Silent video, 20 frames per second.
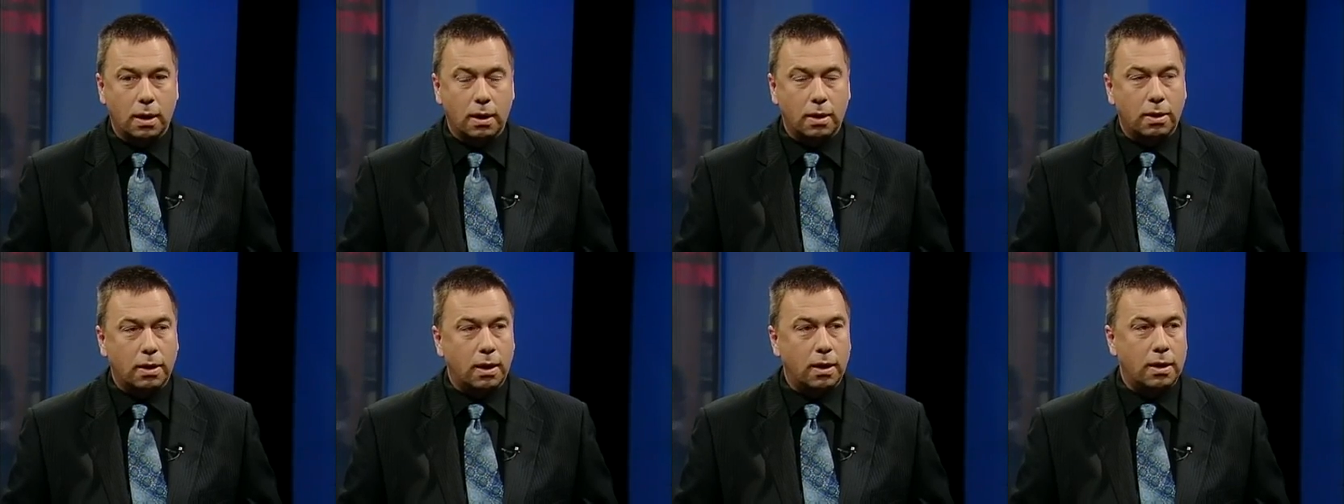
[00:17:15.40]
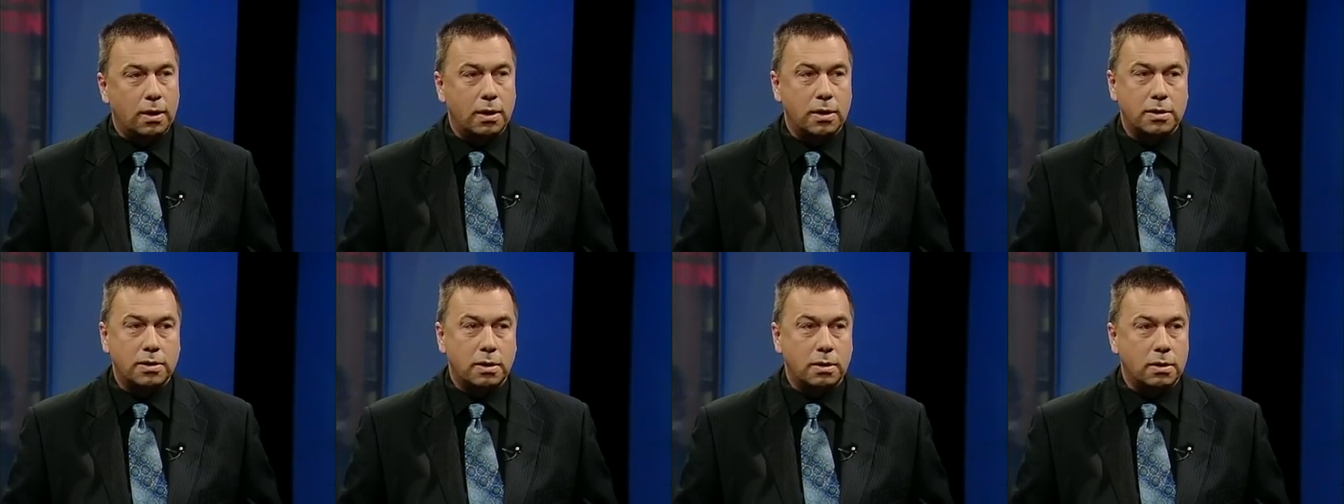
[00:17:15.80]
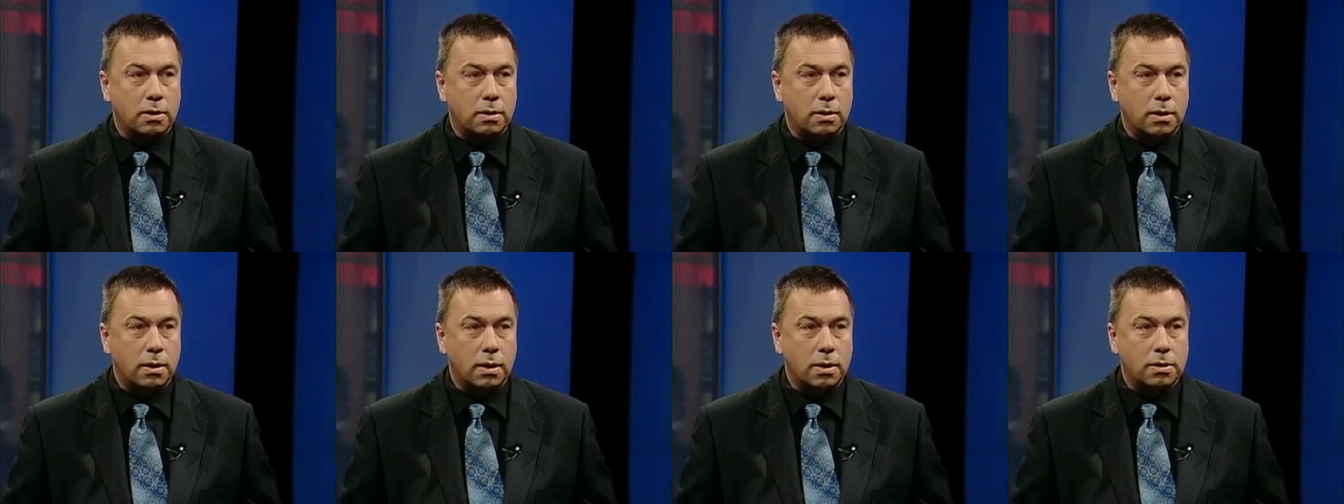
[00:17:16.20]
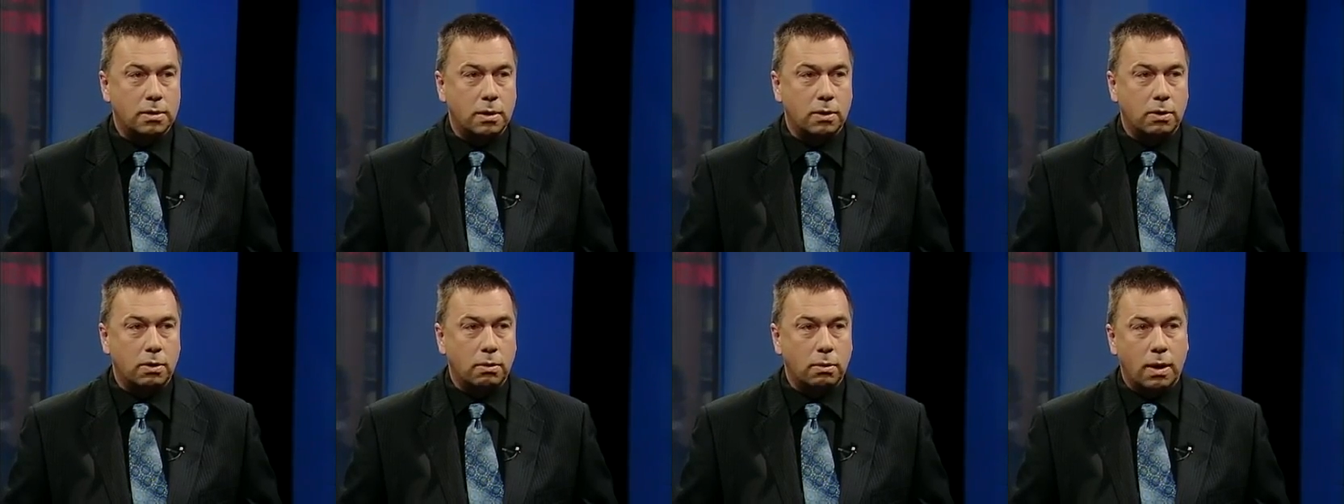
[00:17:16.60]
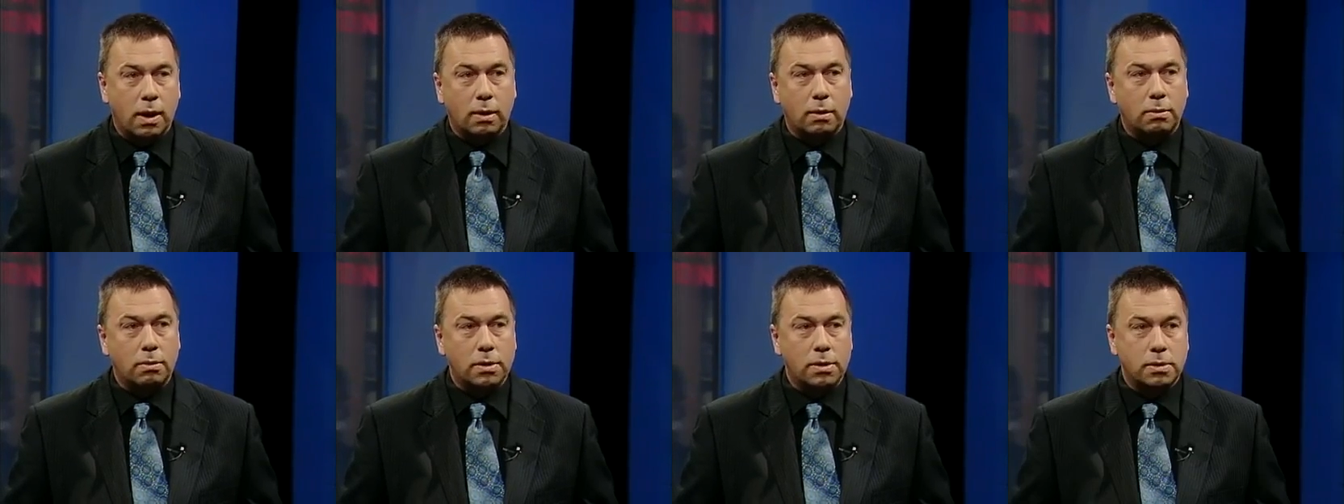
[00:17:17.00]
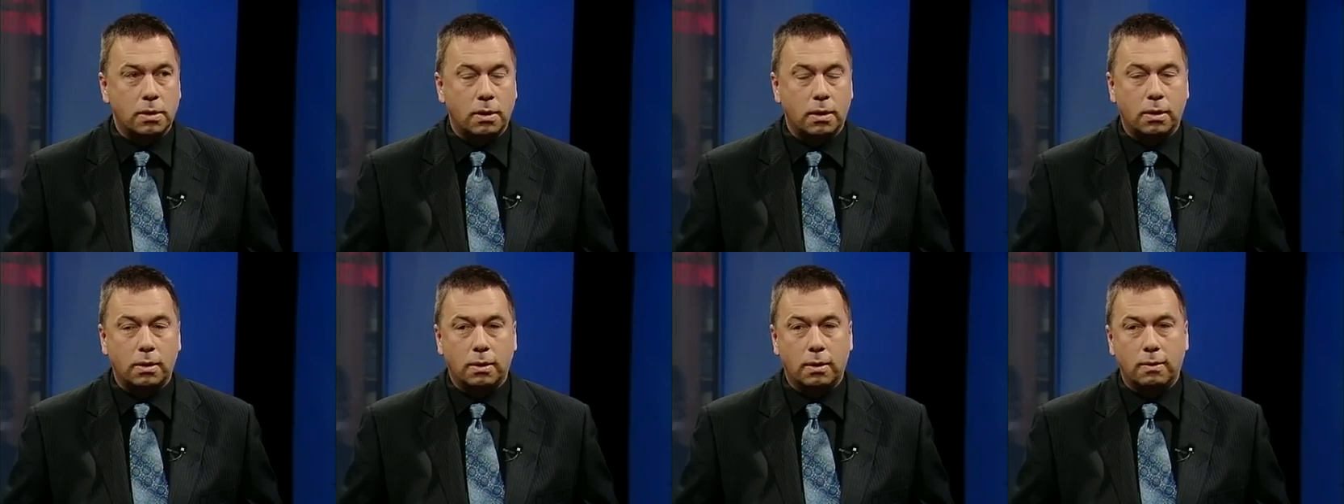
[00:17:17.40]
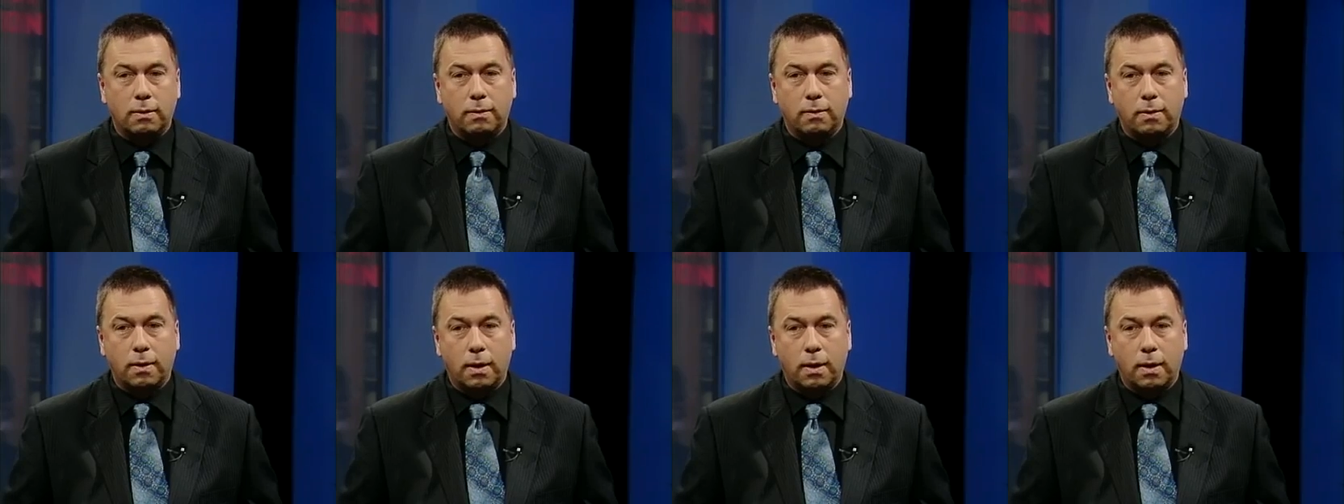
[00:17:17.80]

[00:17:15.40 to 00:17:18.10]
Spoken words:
that it is a direct result of